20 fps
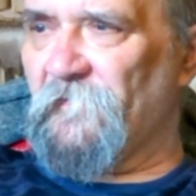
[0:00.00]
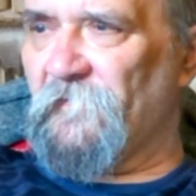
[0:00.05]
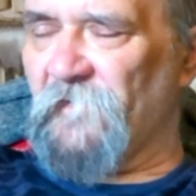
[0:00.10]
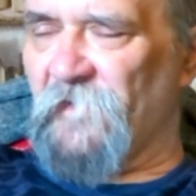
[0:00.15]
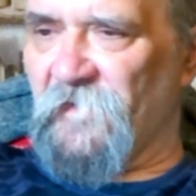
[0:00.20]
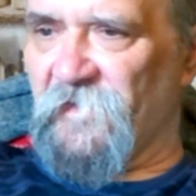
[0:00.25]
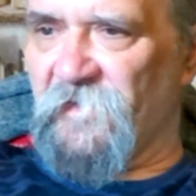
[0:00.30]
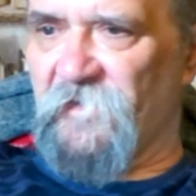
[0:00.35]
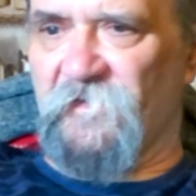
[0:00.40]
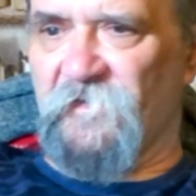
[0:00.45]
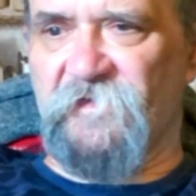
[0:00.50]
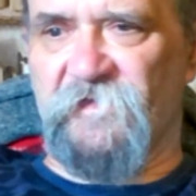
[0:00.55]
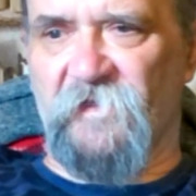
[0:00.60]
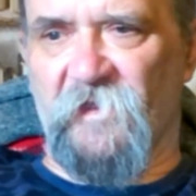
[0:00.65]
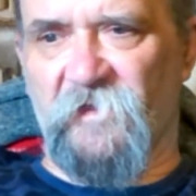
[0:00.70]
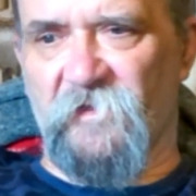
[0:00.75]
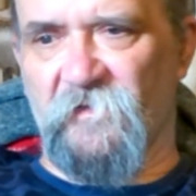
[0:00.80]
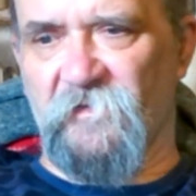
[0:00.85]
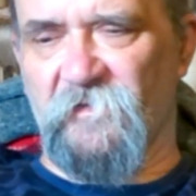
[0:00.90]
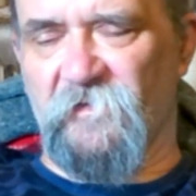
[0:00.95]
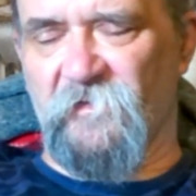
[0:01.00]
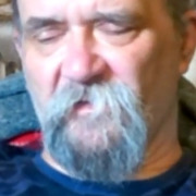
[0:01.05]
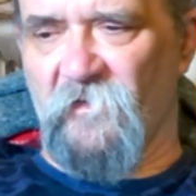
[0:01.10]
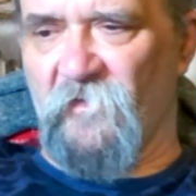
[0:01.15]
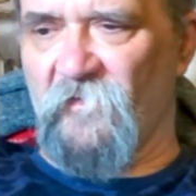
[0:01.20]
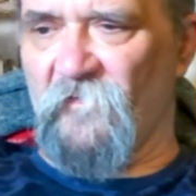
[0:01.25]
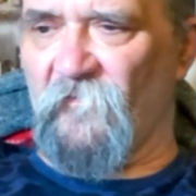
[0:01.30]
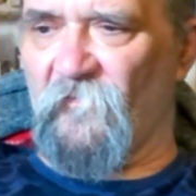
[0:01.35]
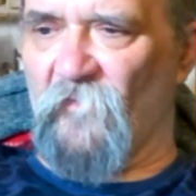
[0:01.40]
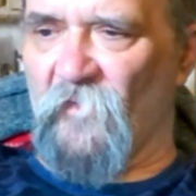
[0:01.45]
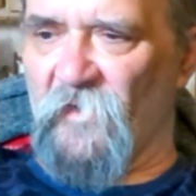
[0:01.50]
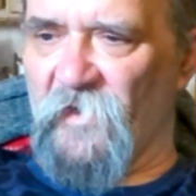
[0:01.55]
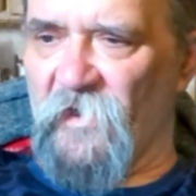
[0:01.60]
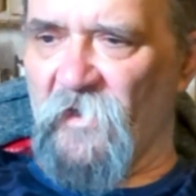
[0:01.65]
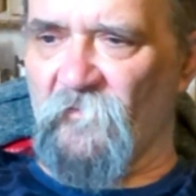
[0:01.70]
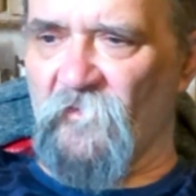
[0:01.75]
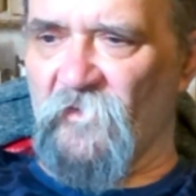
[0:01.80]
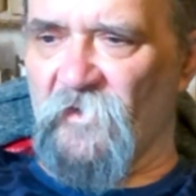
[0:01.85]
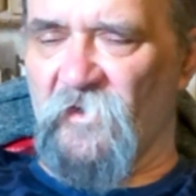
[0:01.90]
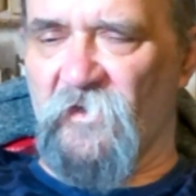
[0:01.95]
Right, second of what
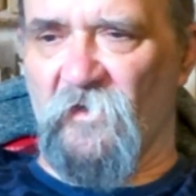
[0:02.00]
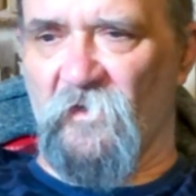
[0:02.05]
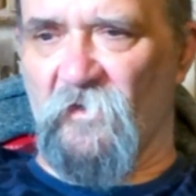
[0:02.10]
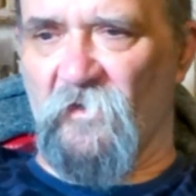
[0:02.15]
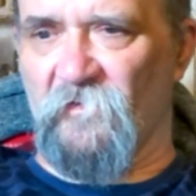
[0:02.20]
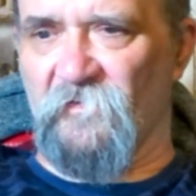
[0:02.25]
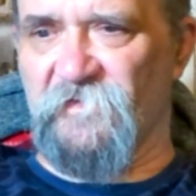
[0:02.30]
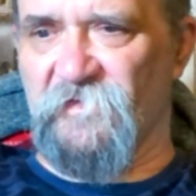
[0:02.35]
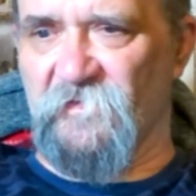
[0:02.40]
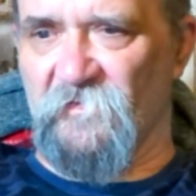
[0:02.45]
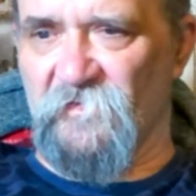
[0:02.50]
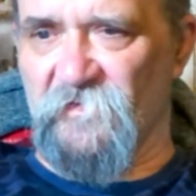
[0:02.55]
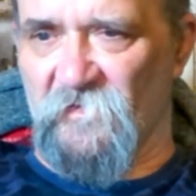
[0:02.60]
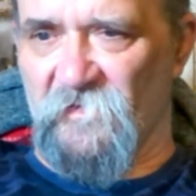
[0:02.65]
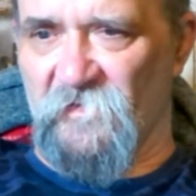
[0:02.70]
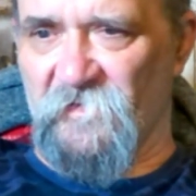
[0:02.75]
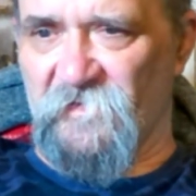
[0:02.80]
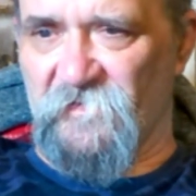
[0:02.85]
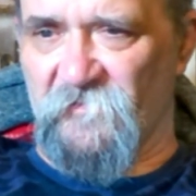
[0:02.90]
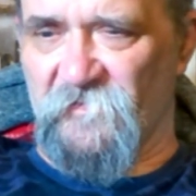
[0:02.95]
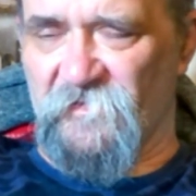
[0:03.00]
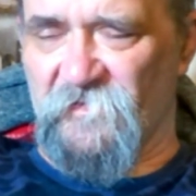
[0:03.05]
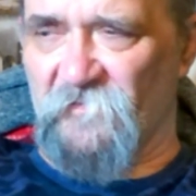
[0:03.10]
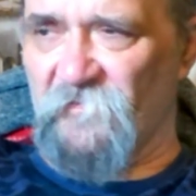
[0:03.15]
I'm going to call Social History